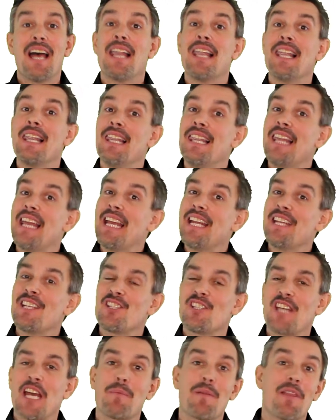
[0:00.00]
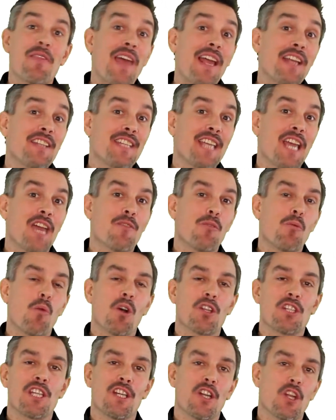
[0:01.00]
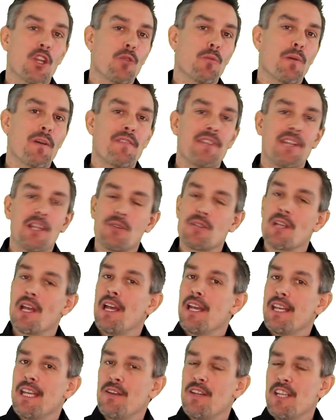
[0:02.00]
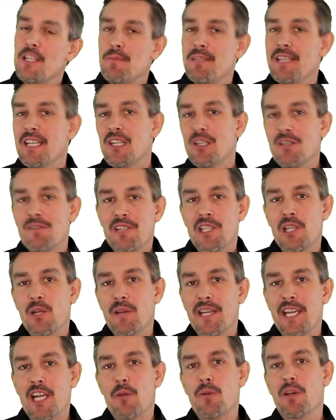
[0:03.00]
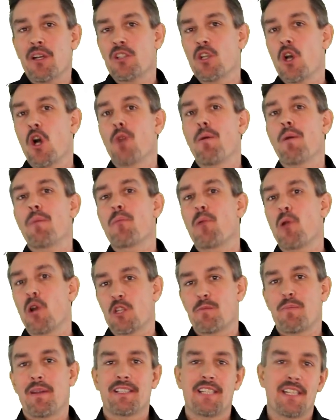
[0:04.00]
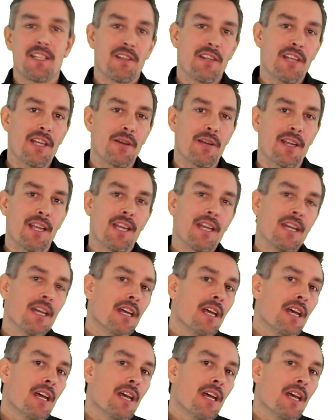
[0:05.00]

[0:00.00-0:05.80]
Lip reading: Ladies and gentlemen, thanks again for watching another of my videos. Now in this particular video here, we're going to talk about prospecting theory.